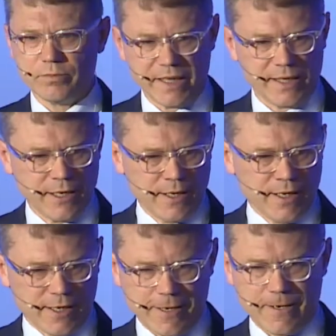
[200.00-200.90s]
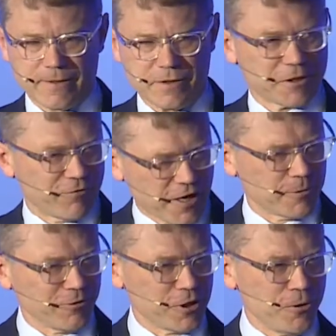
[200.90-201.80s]
been uh, confronted
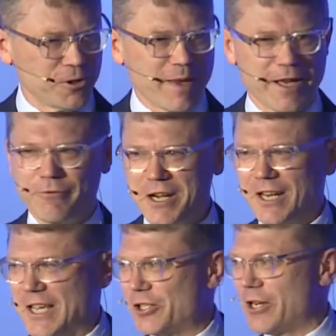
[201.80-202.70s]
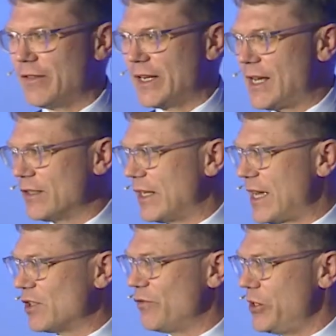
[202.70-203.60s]
with a huge amount of regulation over the uh,
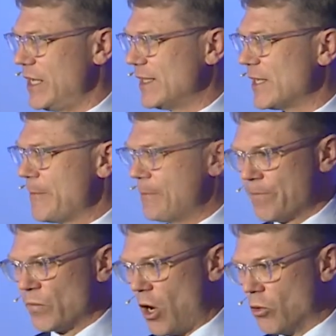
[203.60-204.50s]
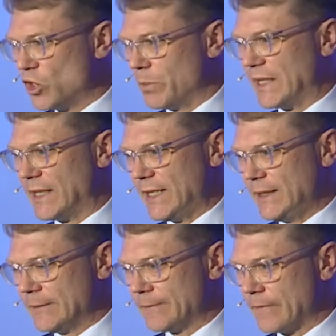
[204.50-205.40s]
last few years. Ultimately,
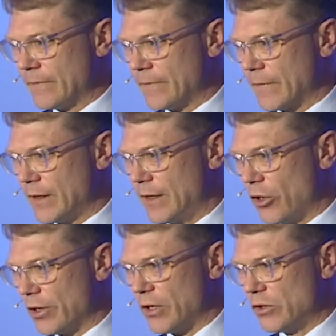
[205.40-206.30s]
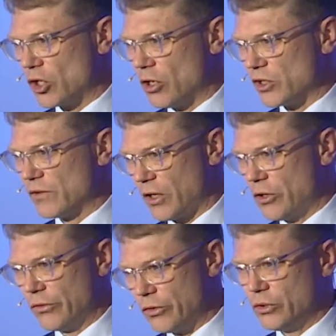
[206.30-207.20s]
a lot of those costs
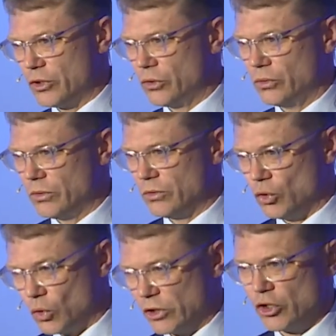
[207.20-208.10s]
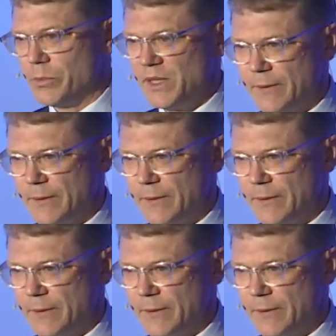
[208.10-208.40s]
flow through to your consumers.